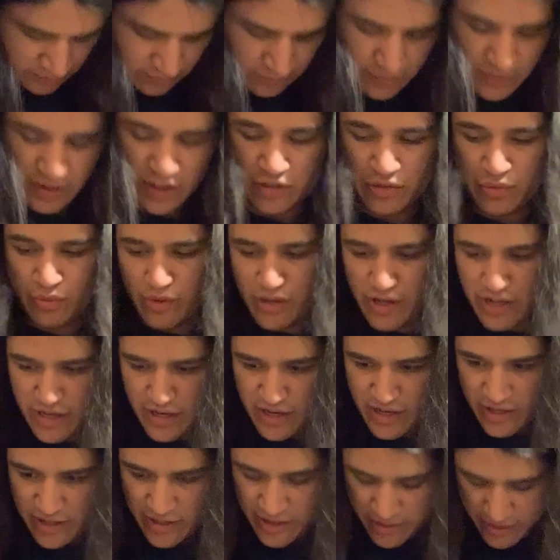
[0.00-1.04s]
There's
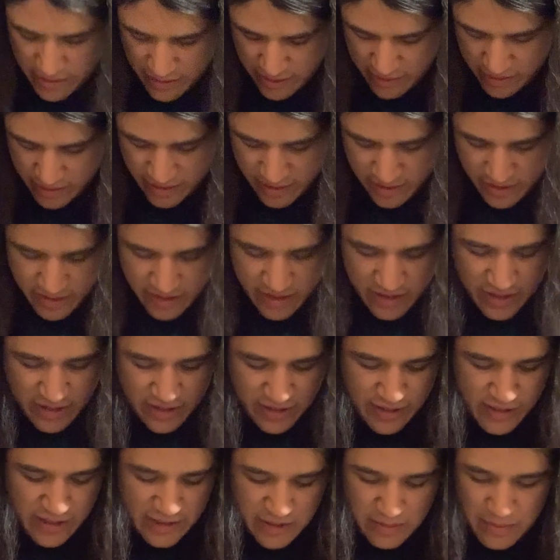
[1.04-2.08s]
one.
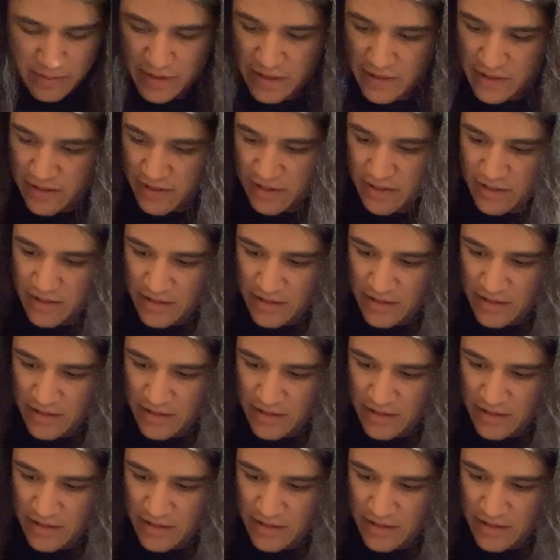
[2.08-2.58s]
Next piece.